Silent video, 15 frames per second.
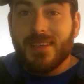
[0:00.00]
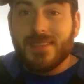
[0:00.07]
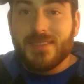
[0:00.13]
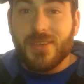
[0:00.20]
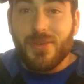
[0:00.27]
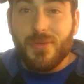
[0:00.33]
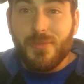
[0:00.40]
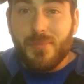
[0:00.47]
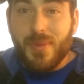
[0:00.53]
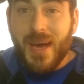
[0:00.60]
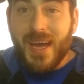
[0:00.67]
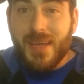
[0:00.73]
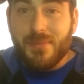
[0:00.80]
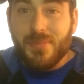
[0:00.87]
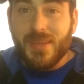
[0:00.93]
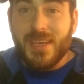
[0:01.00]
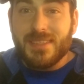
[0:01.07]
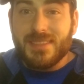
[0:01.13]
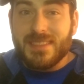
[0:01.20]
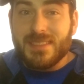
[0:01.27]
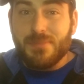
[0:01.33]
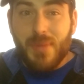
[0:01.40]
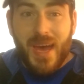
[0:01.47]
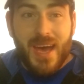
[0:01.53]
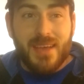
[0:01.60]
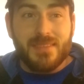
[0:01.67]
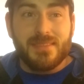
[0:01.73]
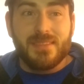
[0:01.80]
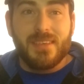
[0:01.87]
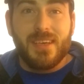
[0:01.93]
So buying plants, these
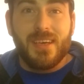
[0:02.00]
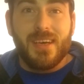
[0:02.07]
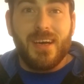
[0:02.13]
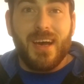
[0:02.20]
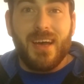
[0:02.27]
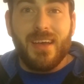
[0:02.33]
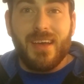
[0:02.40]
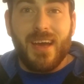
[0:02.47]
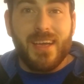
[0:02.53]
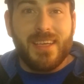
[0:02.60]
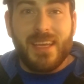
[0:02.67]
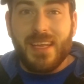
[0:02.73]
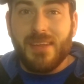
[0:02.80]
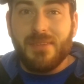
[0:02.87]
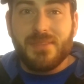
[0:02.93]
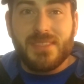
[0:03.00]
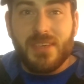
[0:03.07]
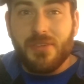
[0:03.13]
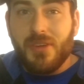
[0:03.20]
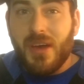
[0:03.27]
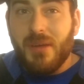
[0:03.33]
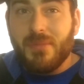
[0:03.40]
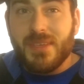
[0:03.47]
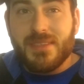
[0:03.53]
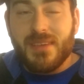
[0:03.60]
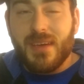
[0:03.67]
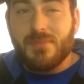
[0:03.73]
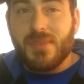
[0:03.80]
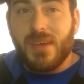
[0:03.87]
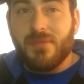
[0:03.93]
pests, I can't even tell you how many
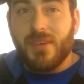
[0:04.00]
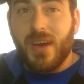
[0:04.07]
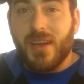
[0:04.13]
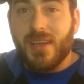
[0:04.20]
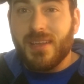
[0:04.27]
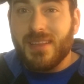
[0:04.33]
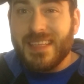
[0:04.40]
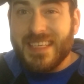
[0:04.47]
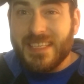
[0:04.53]
times I've gotten